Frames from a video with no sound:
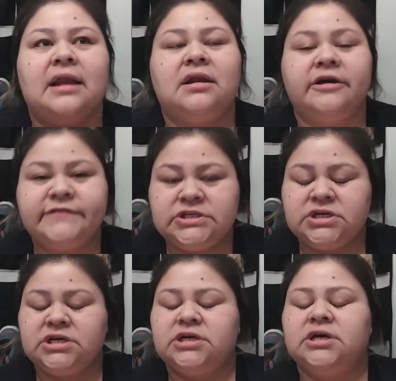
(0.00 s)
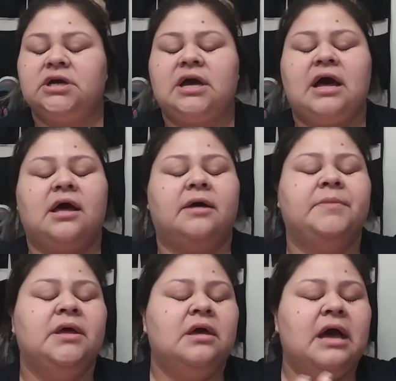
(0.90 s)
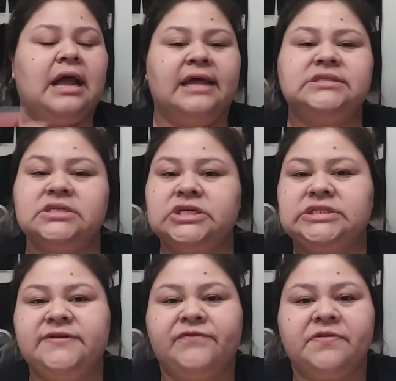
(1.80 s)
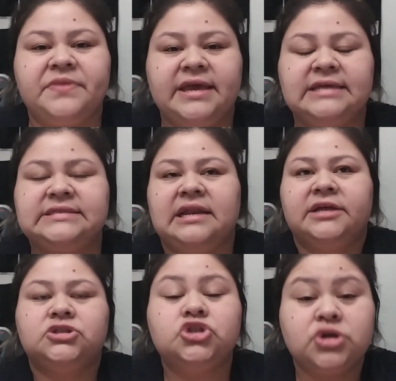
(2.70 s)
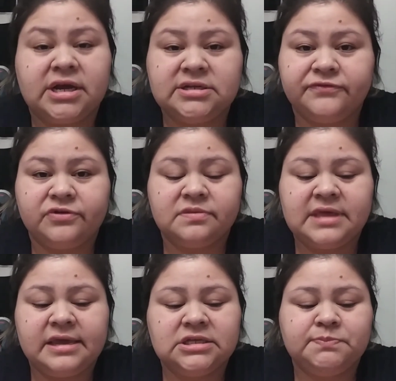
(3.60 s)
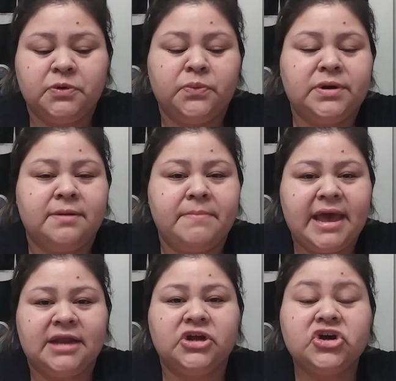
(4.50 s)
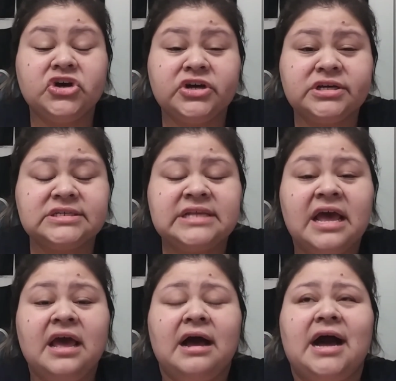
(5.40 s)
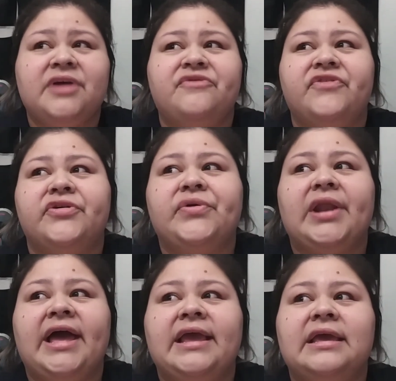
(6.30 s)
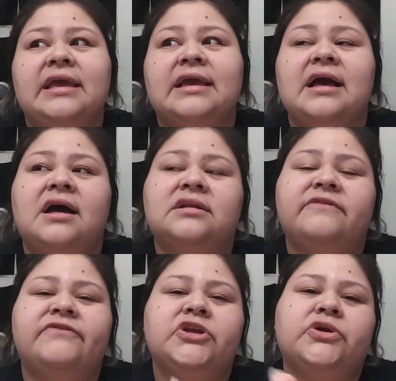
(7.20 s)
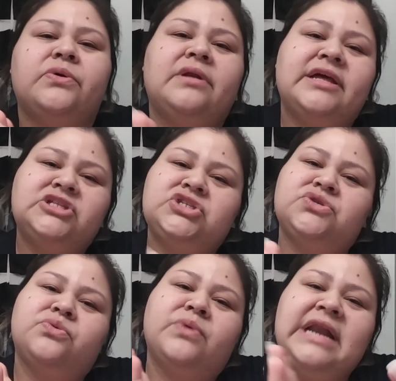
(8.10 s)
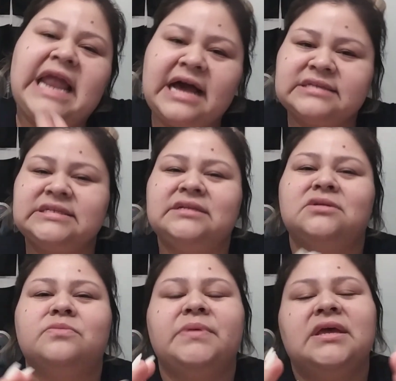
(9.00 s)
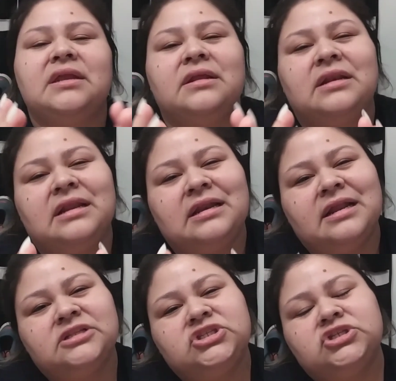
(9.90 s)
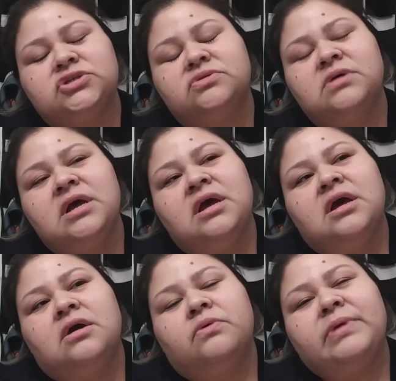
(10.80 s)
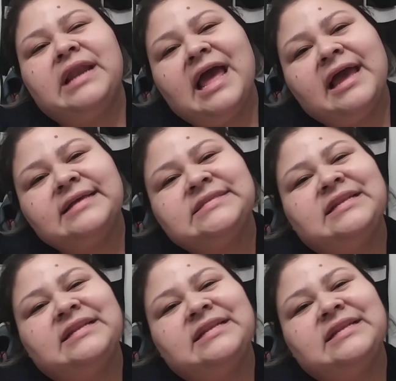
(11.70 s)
I love to cook. I like to cook different things. I like to try different things. But when a man cooks, I feel like it kind of, lets you relax a little bit, and it lets you relax.